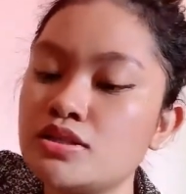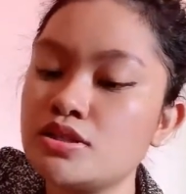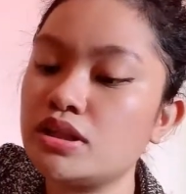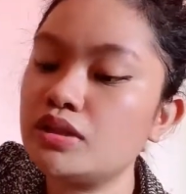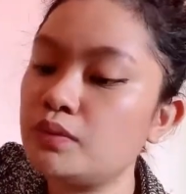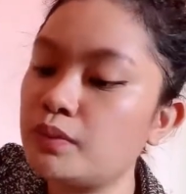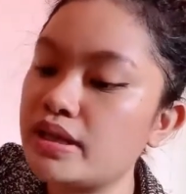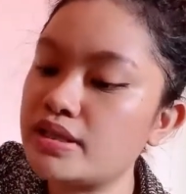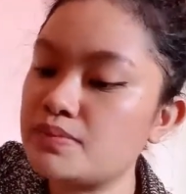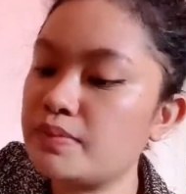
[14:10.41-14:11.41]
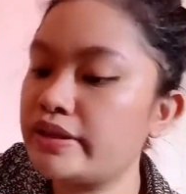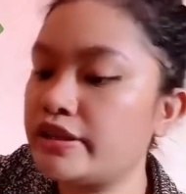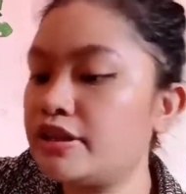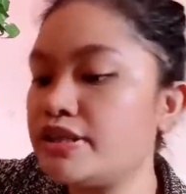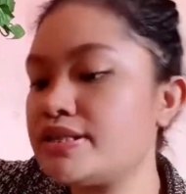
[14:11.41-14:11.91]
shot twice by
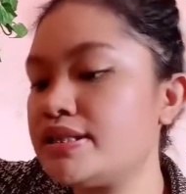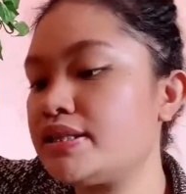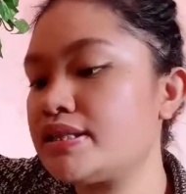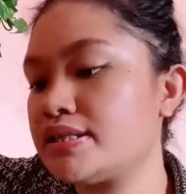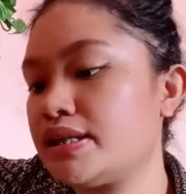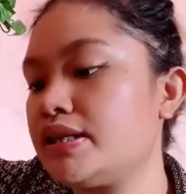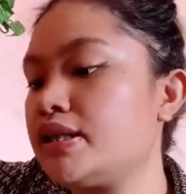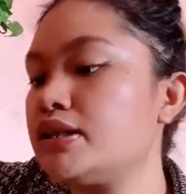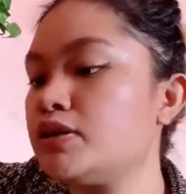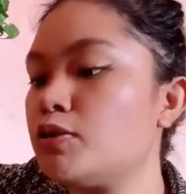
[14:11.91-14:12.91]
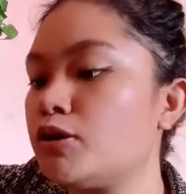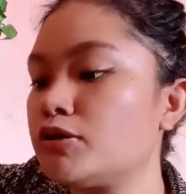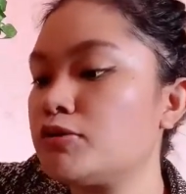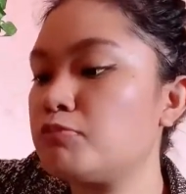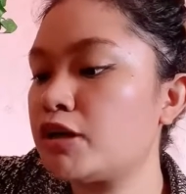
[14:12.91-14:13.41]
an unseen assailant,
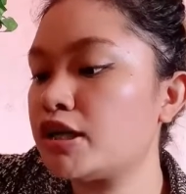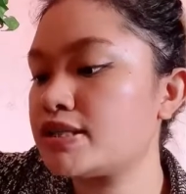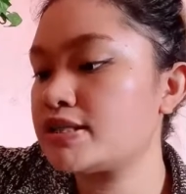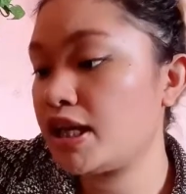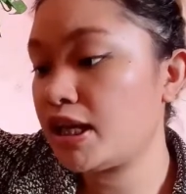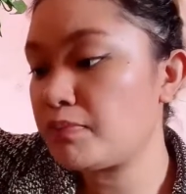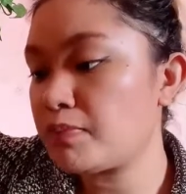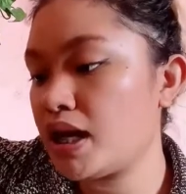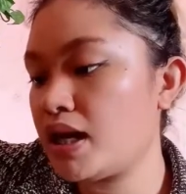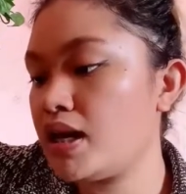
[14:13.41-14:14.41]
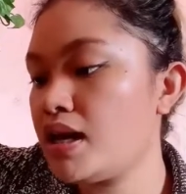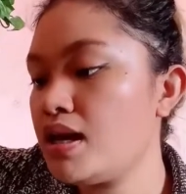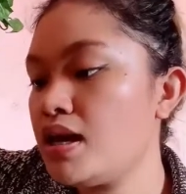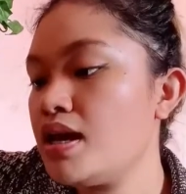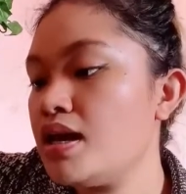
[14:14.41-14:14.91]
Dr. Mark Seidman,
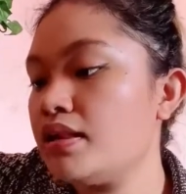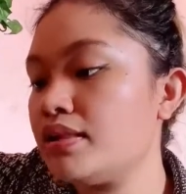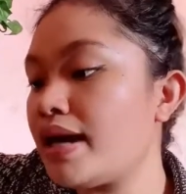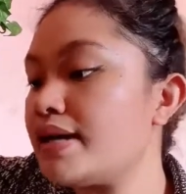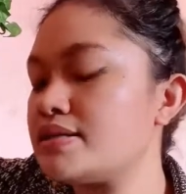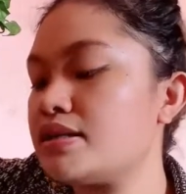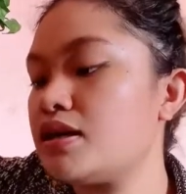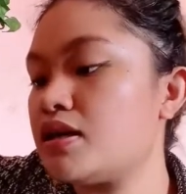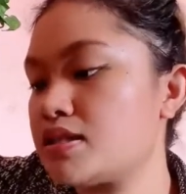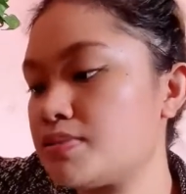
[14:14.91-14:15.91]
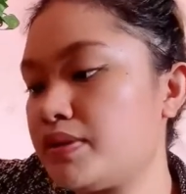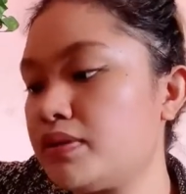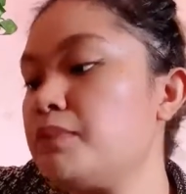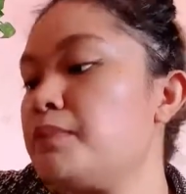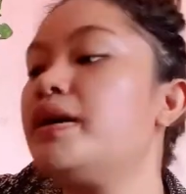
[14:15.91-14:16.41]
lies in a
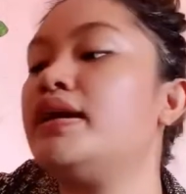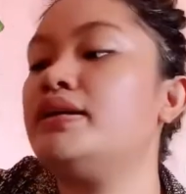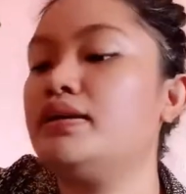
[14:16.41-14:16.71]
hospital bed.